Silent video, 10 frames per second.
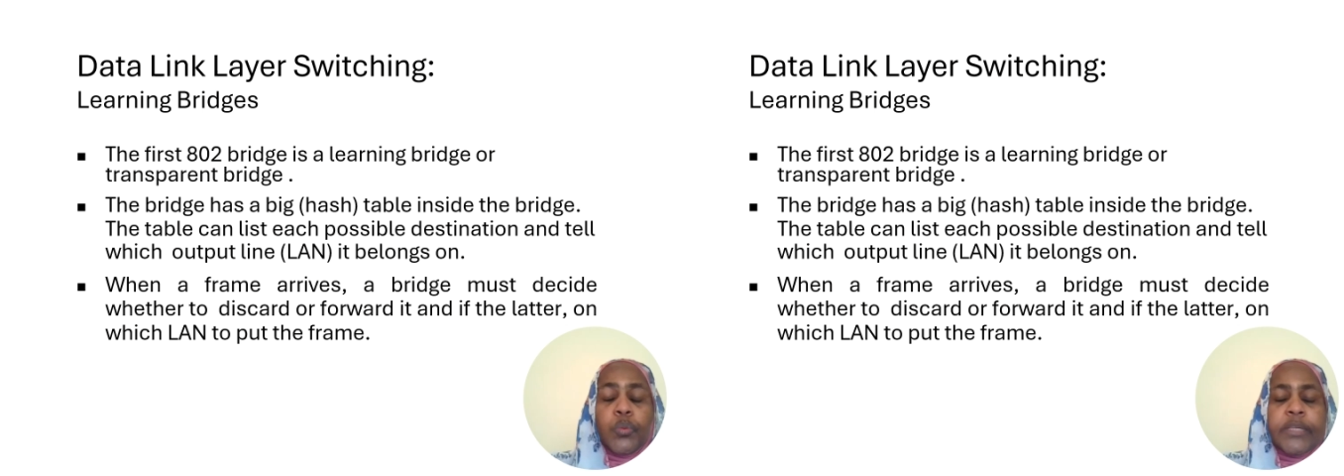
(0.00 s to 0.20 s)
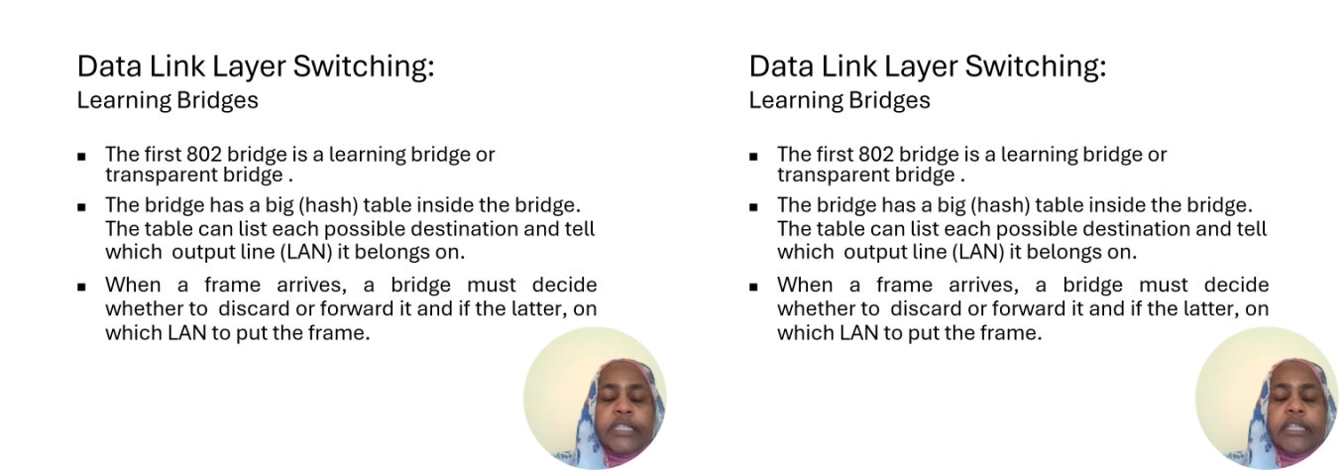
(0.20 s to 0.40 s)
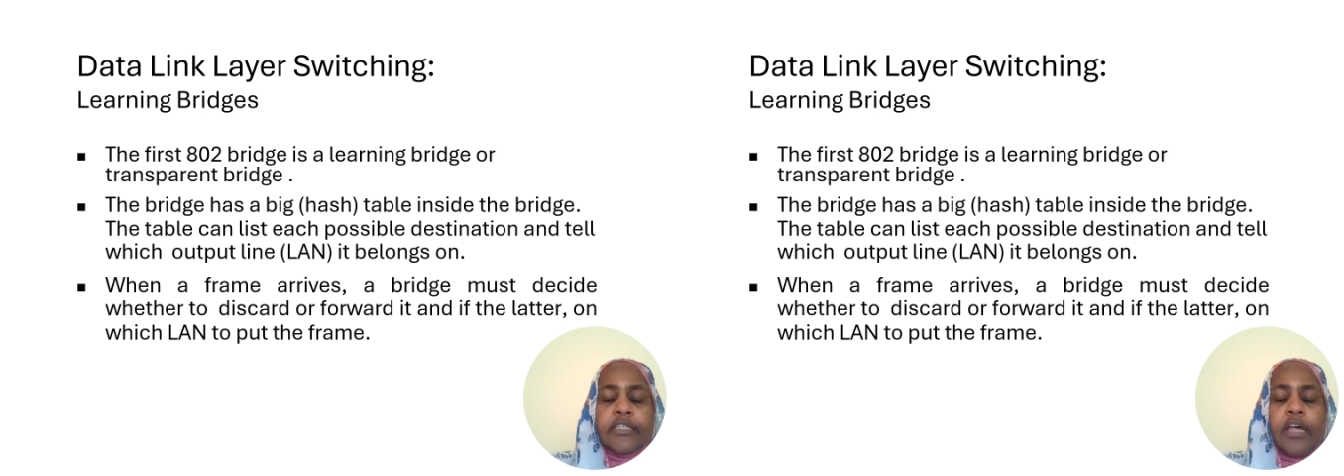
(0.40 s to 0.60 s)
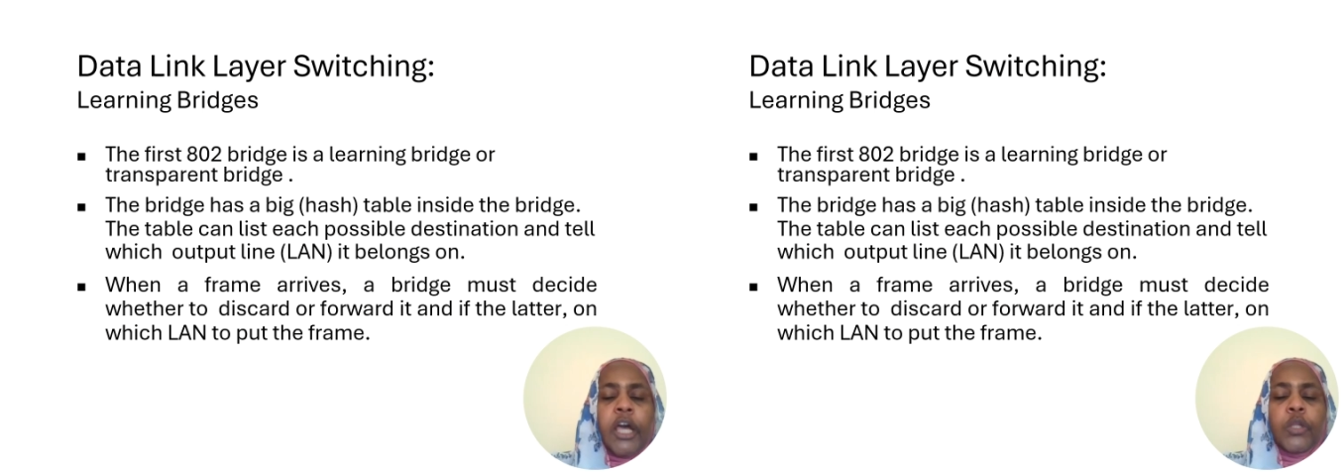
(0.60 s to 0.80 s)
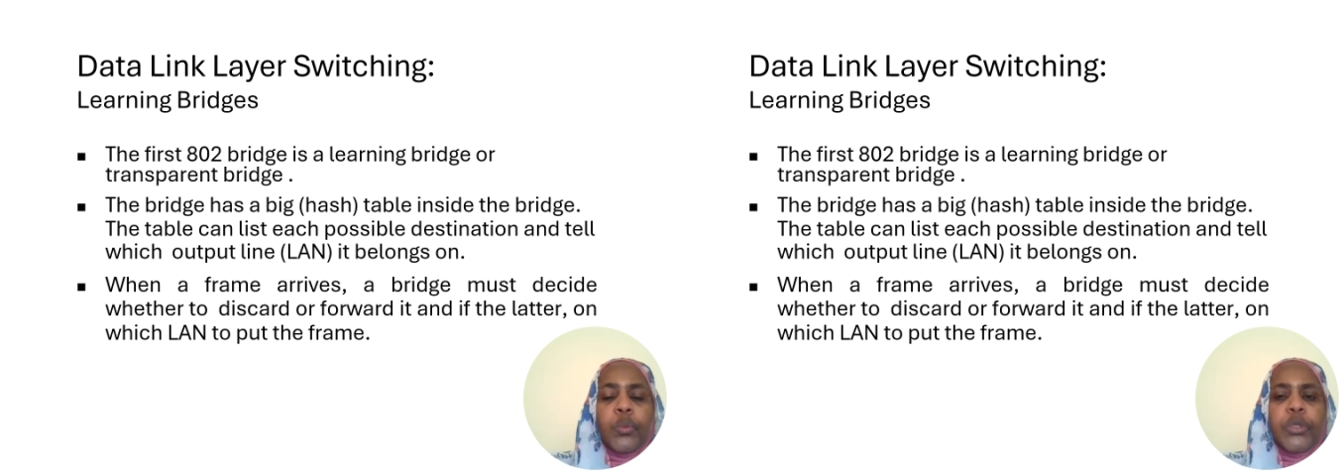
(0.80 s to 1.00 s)
must
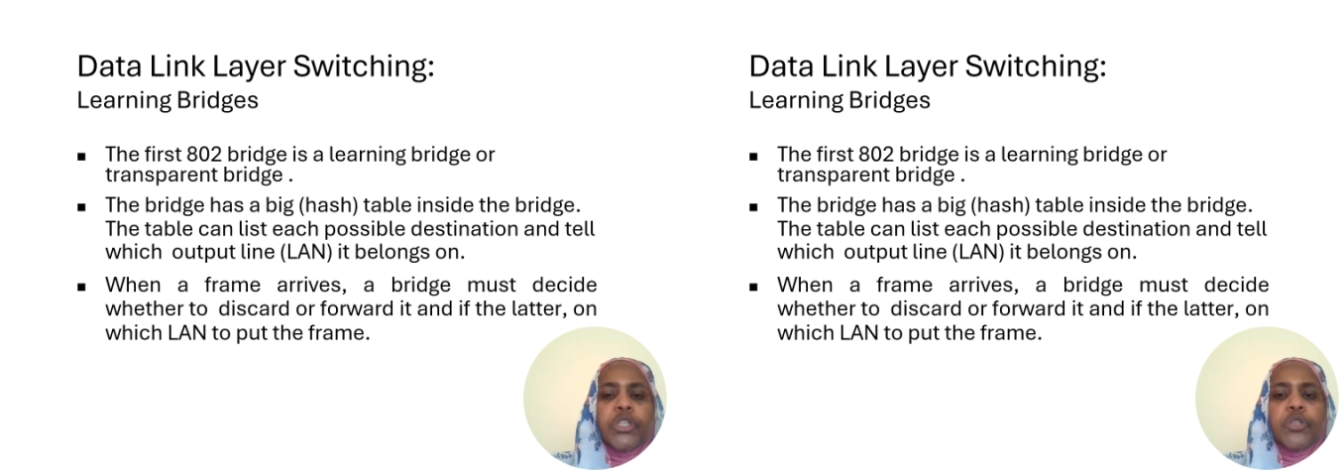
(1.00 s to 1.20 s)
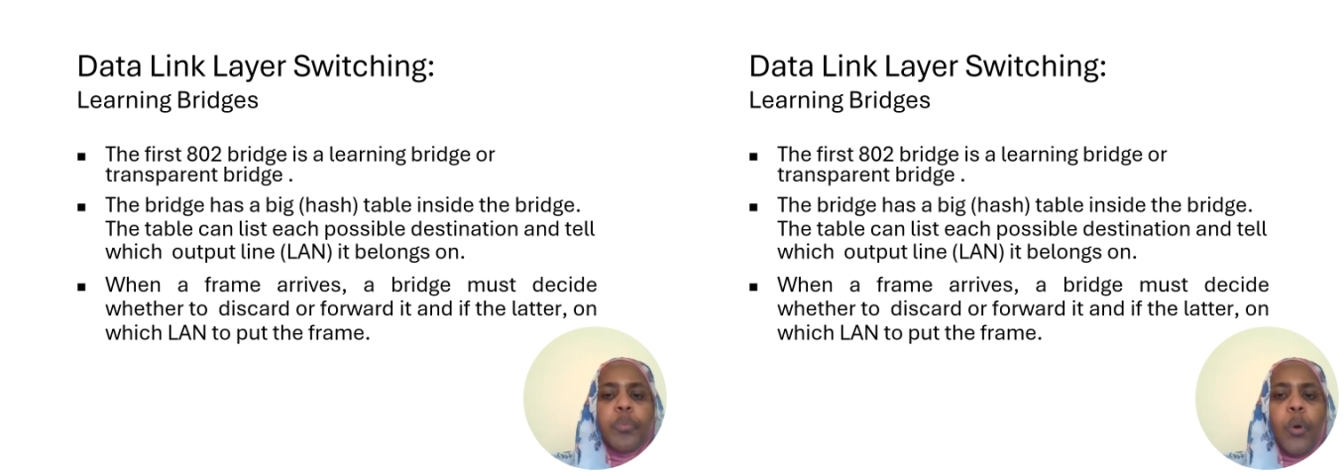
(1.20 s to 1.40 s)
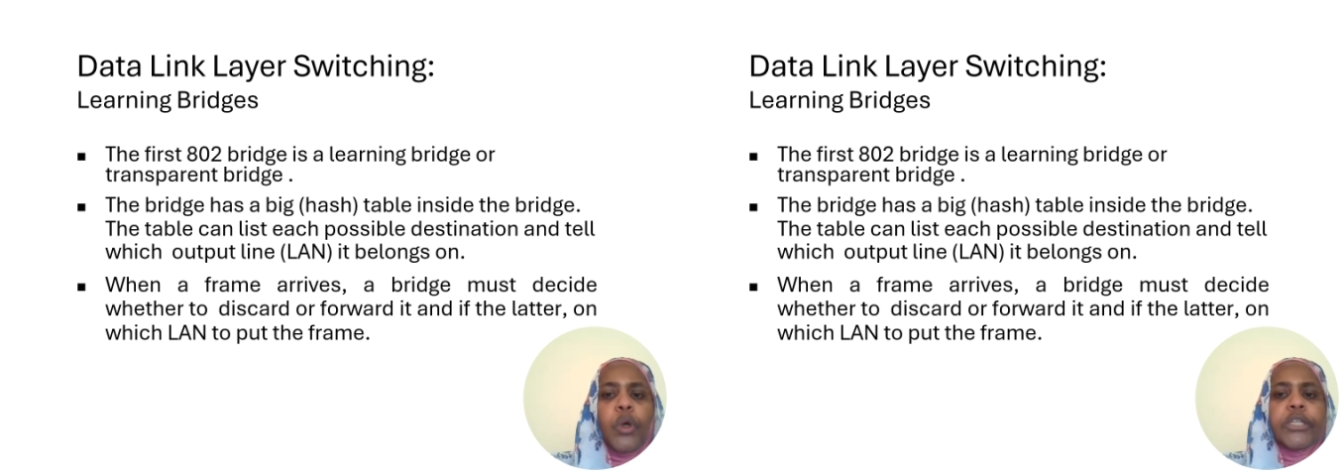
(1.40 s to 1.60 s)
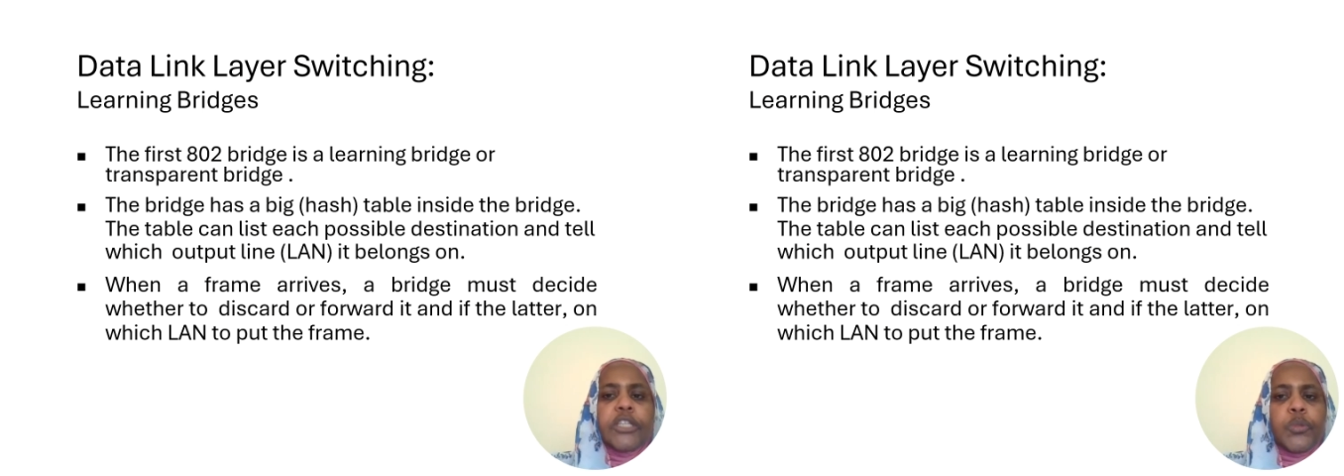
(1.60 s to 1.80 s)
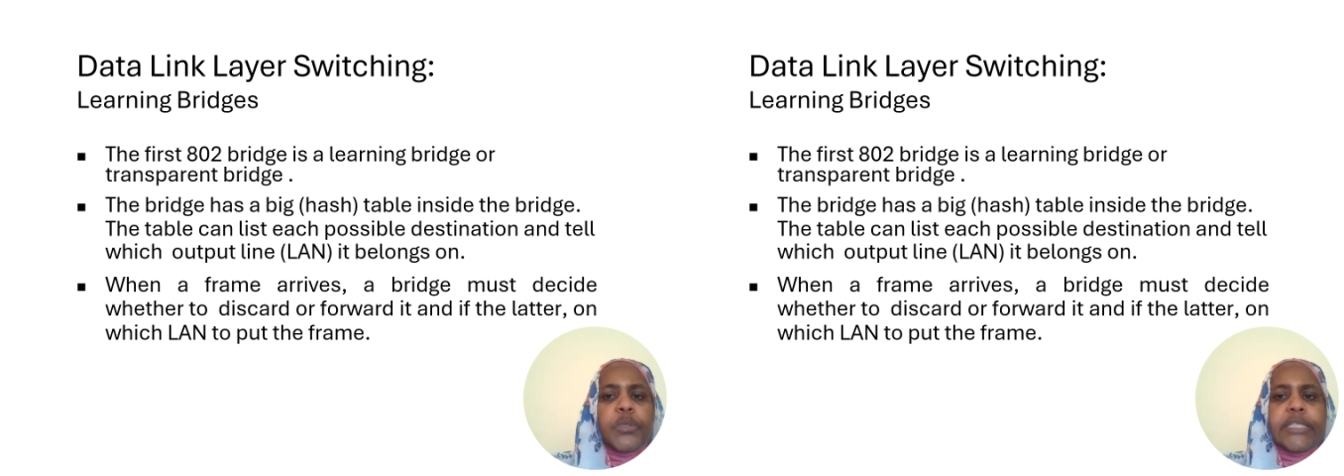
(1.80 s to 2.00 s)
decide which port
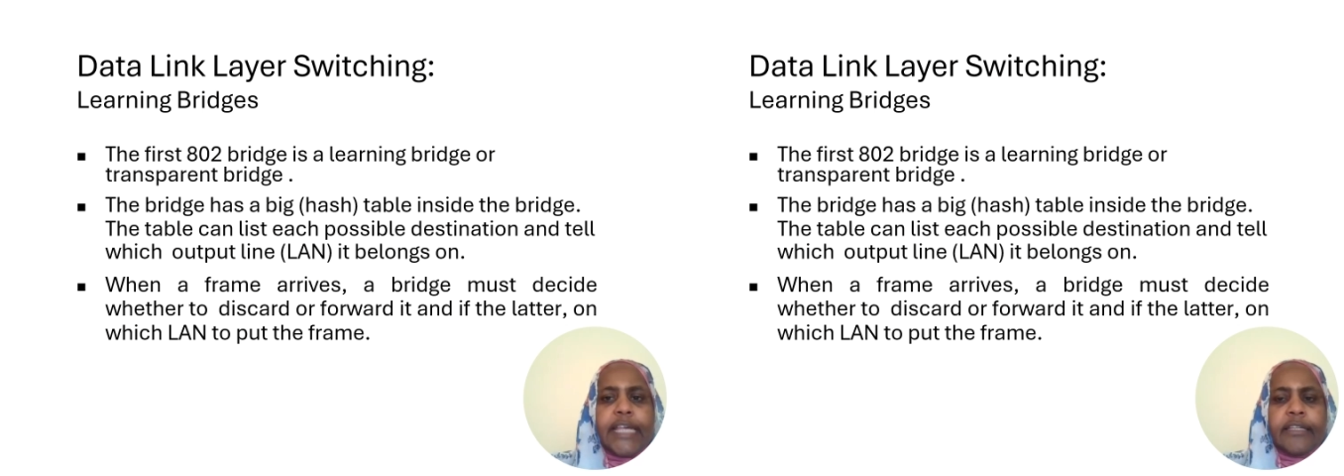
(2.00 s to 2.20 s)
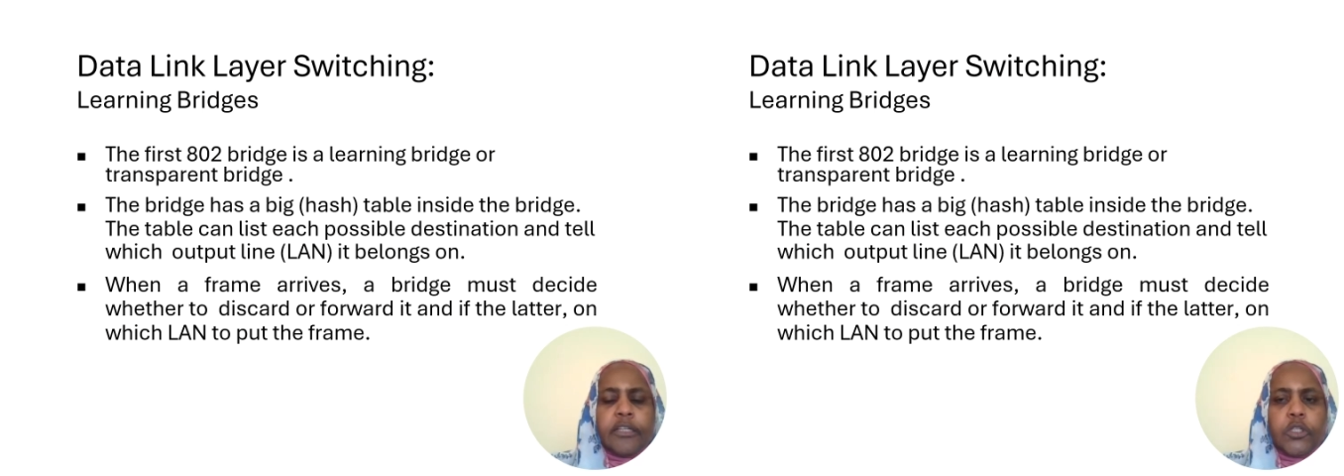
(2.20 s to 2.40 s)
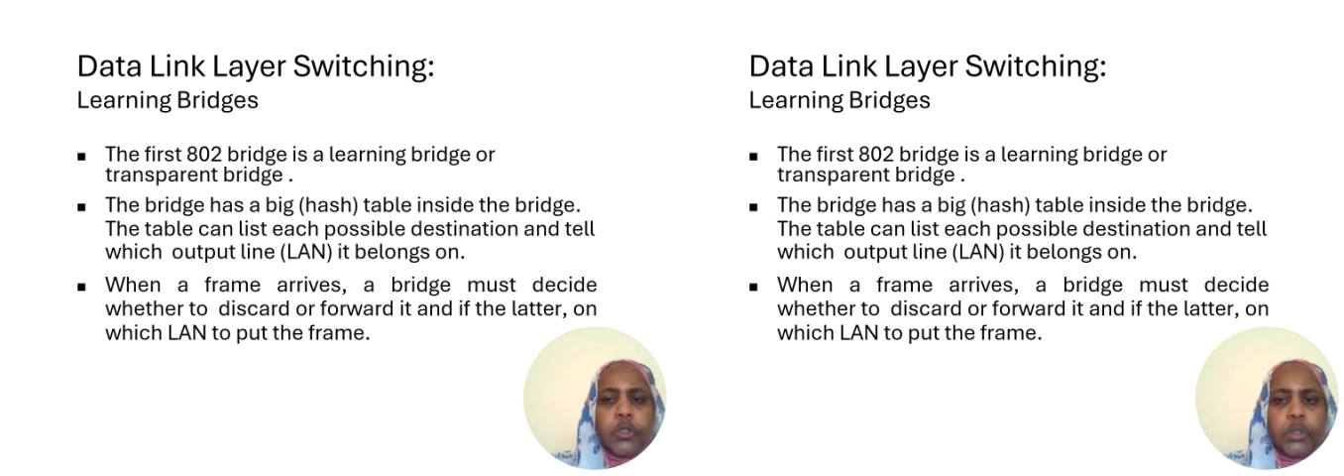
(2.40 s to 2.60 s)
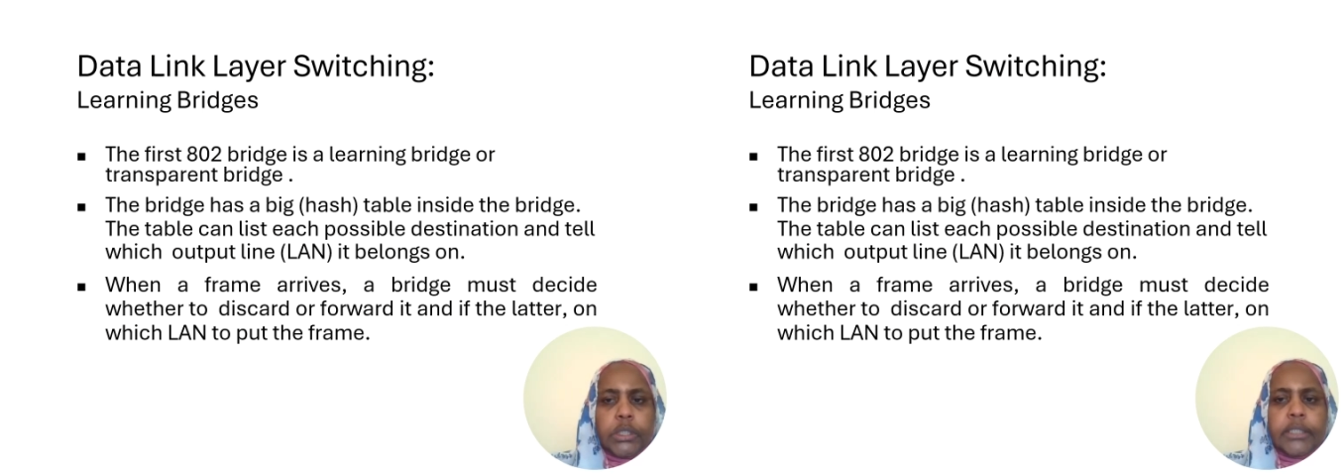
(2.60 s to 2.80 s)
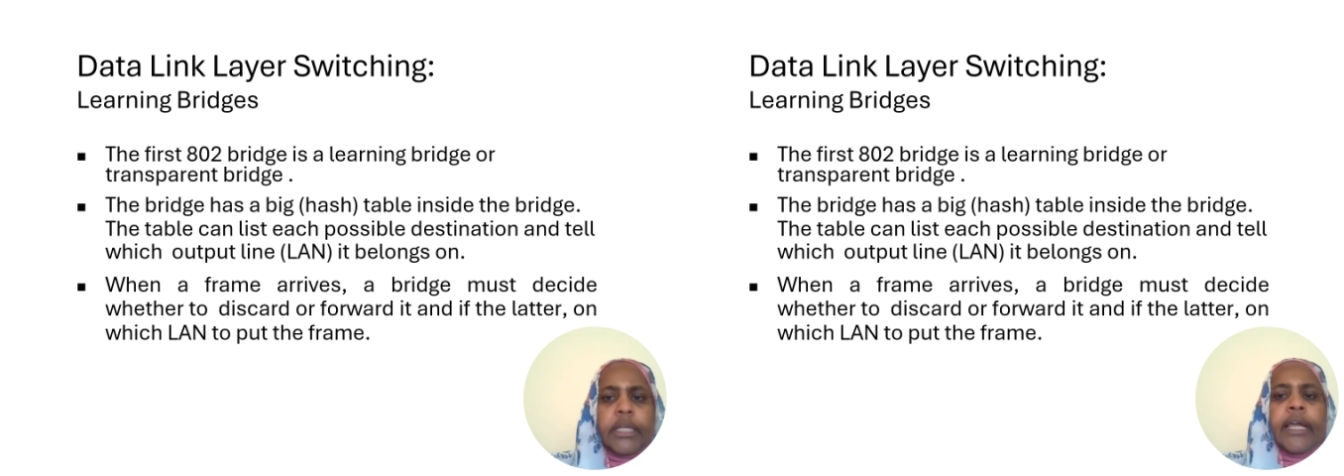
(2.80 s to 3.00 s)
it will send it to.